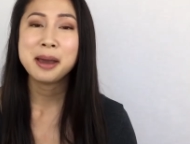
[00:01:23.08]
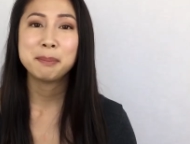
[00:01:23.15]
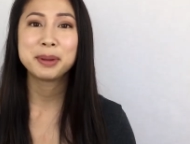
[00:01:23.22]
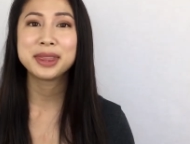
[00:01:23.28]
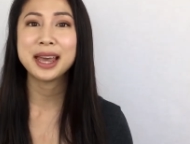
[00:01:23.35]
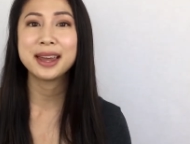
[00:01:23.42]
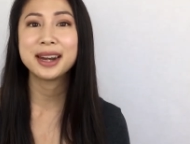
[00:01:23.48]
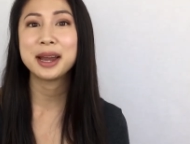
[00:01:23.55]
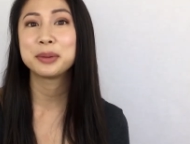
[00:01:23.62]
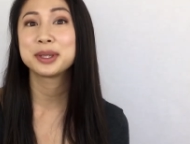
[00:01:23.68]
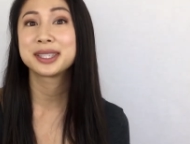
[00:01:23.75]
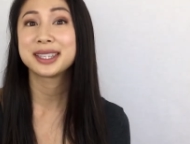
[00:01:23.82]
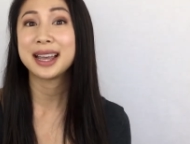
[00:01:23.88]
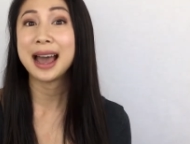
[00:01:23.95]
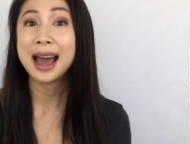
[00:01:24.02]
But then I
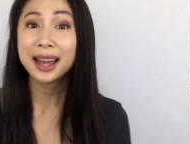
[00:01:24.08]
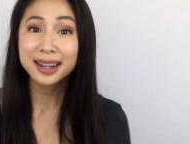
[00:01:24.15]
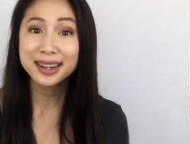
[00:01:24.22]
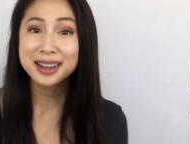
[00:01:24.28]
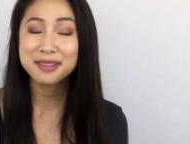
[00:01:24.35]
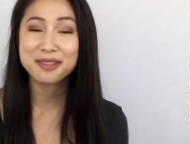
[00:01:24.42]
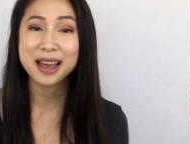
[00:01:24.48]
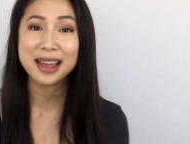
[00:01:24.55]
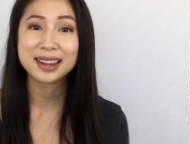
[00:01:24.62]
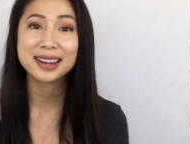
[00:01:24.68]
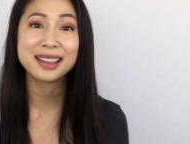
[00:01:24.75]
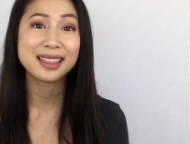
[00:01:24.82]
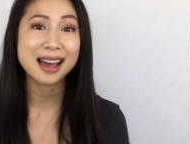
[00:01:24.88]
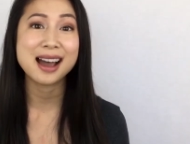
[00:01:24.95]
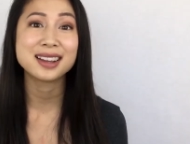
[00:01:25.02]
was at an
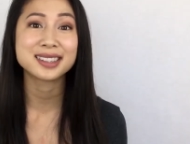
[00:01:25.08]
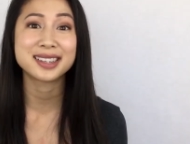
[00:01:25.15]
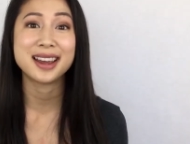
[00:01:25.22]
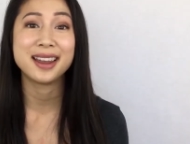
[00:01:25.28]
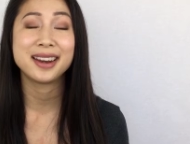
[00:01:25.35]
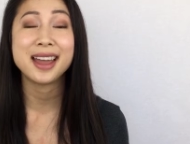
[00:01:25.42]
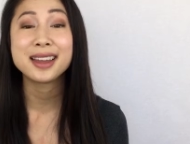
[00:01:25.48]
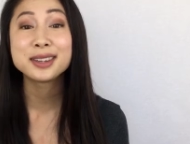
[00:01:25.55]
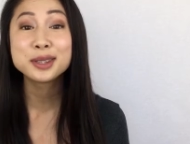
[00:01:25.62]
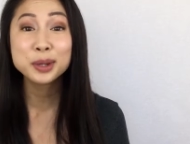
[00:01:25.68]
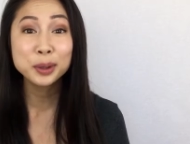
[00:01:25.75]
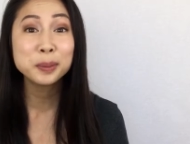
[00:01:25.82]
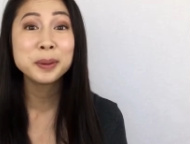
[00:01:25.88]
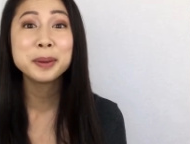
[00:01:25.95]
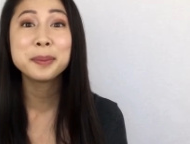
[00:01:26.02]
event last night and
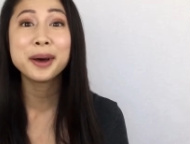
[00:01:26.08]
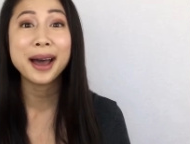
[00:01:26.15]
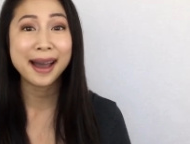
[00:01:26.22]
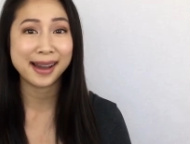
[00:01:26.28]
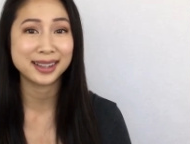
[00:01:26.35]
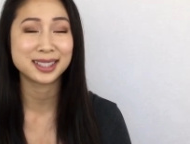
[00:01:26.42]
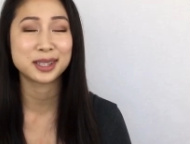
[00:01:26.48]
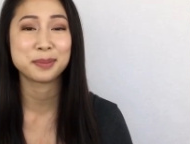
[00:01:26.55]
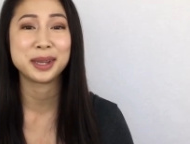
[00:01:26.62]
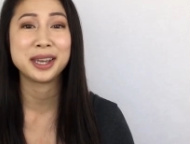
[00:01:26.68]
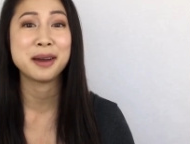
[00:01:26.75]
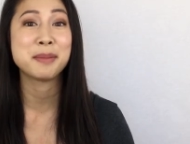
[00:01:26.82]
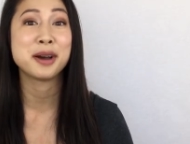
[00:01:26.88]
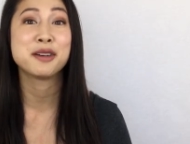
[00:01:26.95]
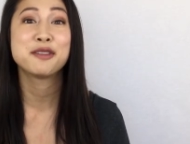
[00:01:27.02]
2 people asked me
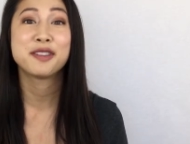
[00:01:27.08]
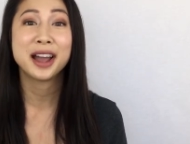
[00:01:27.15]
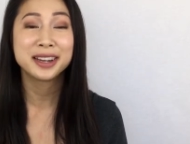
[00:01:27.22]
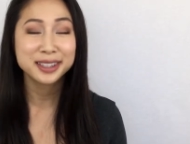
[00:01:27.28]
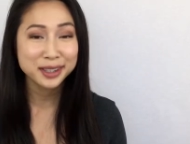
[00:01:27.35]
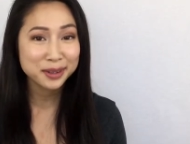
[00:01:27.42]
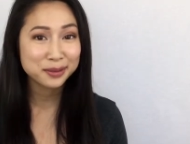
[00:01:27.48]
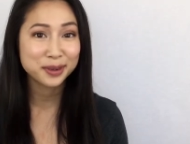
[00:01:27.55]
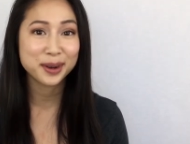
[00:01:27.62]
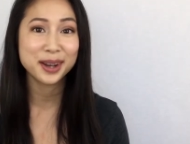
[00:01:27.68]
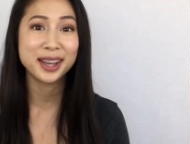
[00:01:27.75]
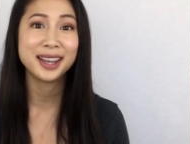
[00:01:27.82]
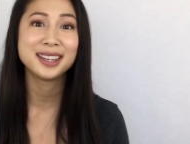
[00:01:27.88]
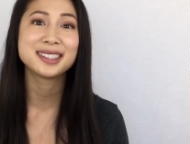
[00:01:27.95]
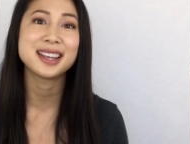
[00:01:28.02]
about finding your
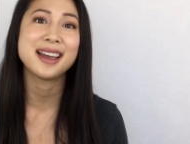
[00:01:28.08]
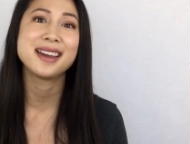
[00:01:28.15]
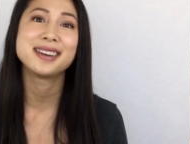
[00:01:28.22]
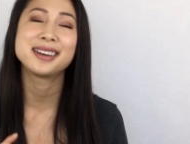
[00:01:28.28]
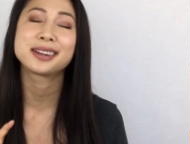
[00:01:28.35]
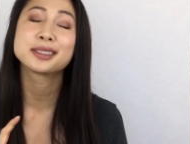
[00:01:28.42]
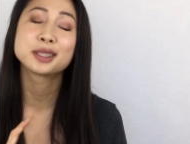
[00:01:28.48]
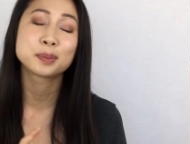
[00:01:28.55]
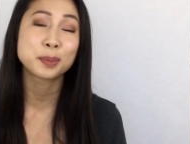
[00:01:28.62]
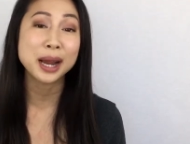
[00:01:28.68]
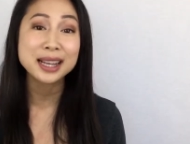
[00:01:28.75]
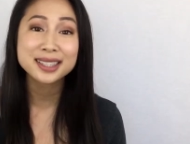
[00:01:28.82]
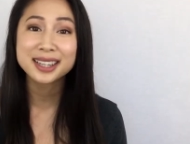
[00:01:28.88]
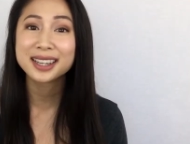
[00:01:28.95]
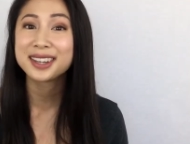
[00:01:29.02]
voice and
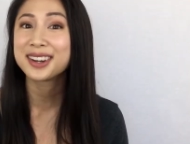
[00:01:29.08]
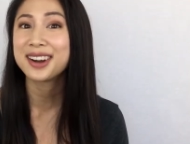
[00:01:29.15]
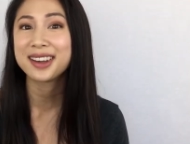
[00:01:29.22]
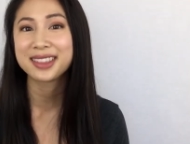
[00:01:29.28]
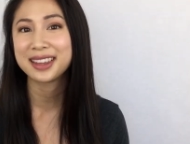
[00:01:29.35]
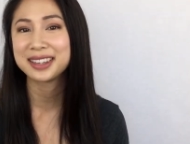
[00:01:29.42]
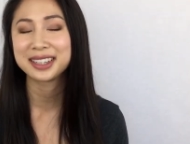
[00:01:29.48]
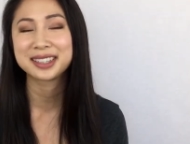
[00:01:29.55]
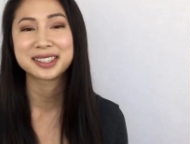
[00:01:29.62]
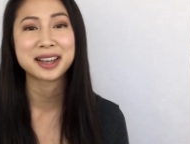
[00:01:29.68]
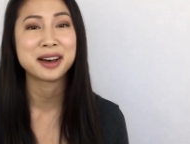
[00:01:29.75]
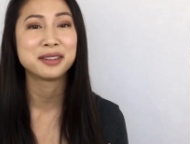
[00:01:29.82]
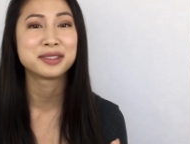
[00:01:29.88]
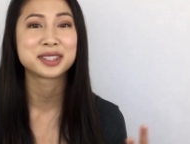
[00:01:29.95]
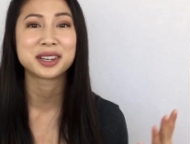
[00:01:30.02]
expressing your authentic
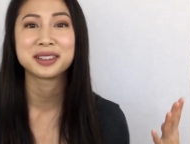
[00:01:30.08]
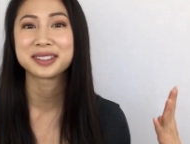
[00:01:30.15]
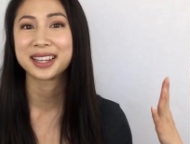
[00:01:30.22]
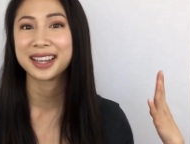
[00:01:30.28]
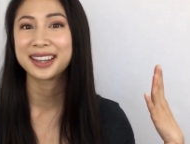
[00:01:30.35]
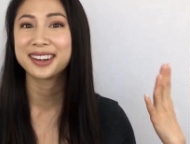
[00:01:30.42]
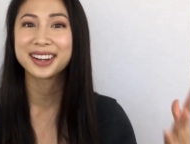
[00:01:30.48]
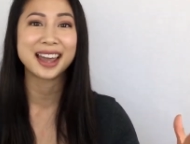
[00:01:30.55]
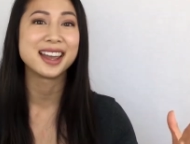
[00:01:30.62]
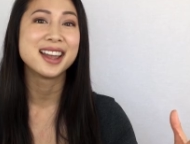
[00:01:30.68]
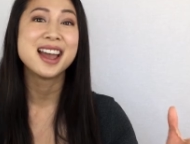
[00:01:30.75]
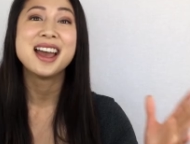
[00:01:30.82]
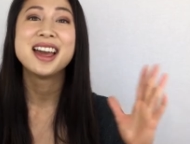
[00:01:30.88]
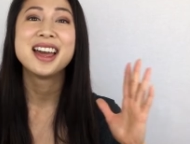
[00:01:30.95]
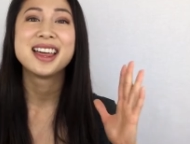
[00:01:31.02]
self. So I was like, okay,
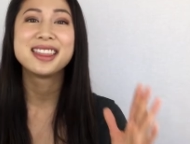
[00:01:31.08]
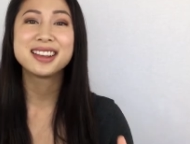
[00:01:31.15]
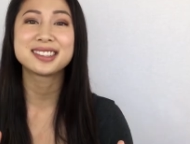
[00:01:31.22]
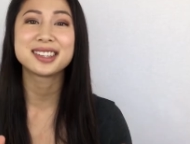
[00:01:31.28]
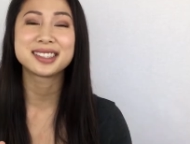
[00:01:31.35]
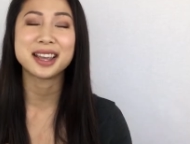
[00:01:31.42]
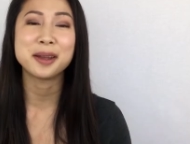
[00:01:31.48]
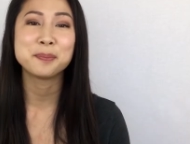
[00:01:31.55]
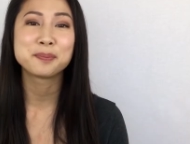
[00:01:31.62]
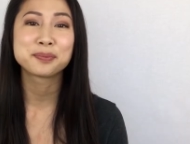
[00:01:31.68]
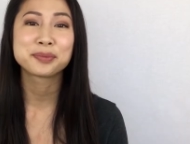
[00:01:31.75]
this is it.